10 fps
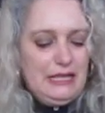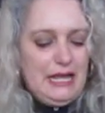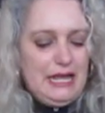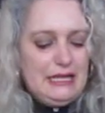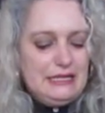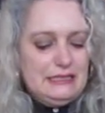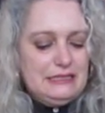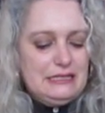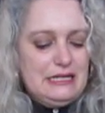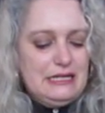
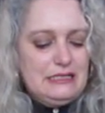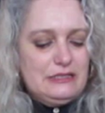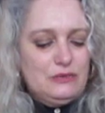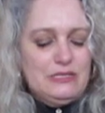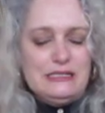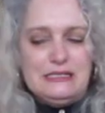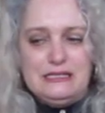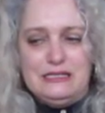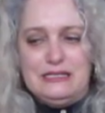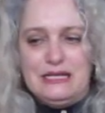And so this is
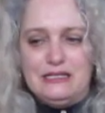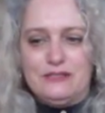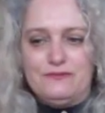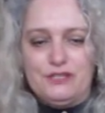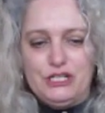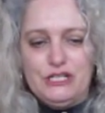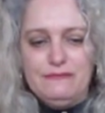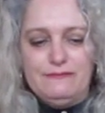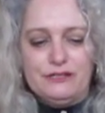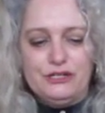the dance of
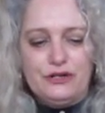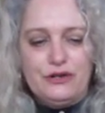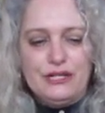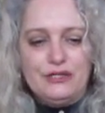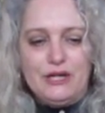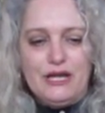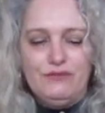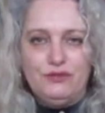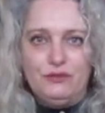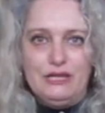Shiva. You're going to
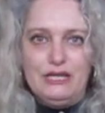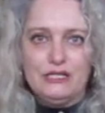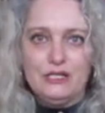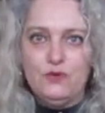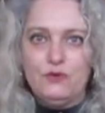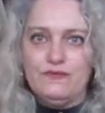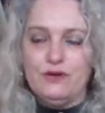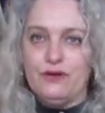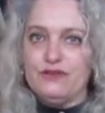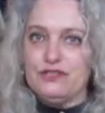have to let go
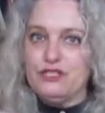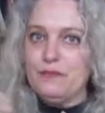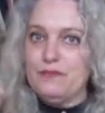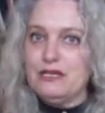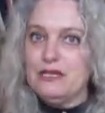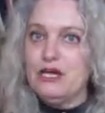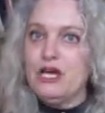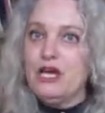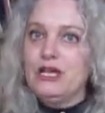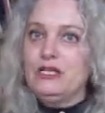of something
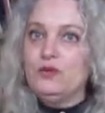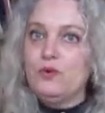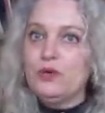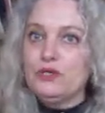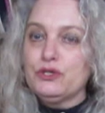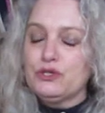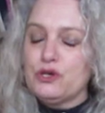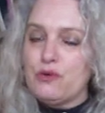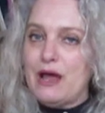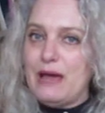in order to
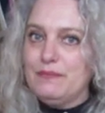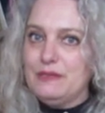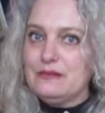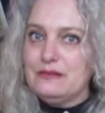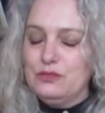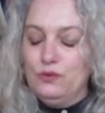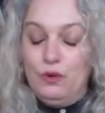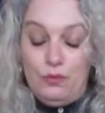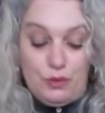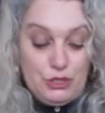grab this new
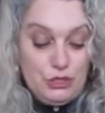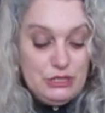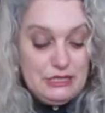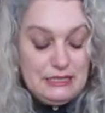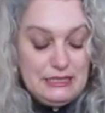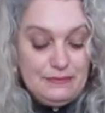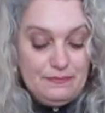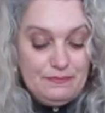opportunity.